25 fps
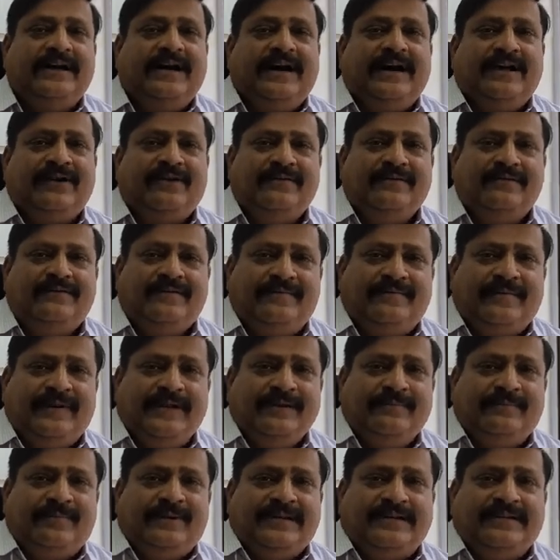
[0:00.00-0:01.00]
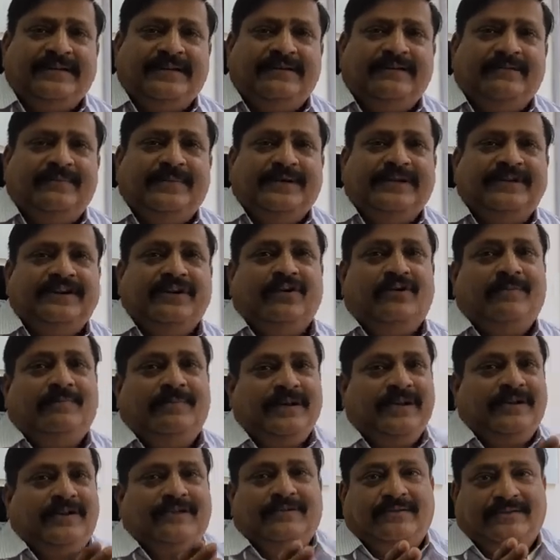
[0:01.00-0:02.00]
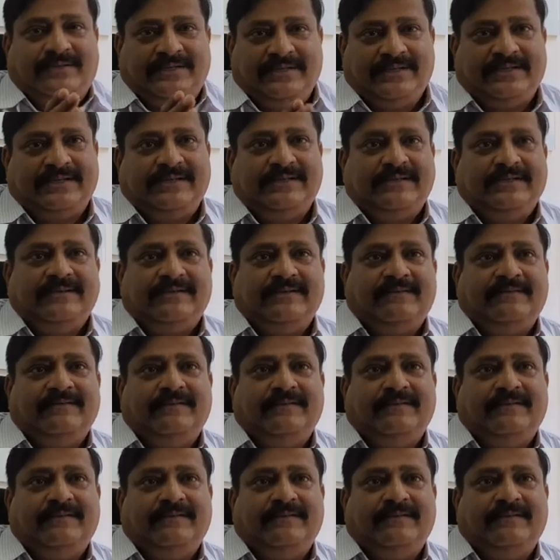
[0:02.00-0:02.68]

Around 15% will be government users.